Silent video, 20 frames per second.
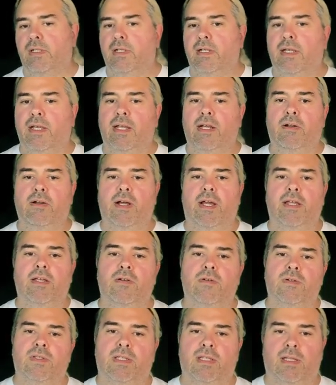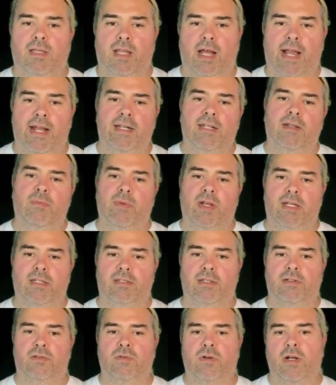Here I use the line command
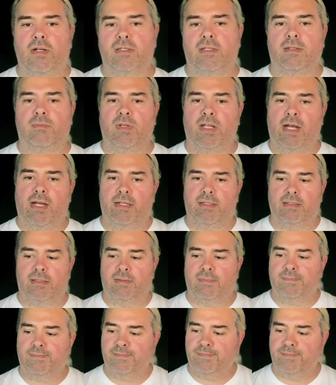to draw some lines.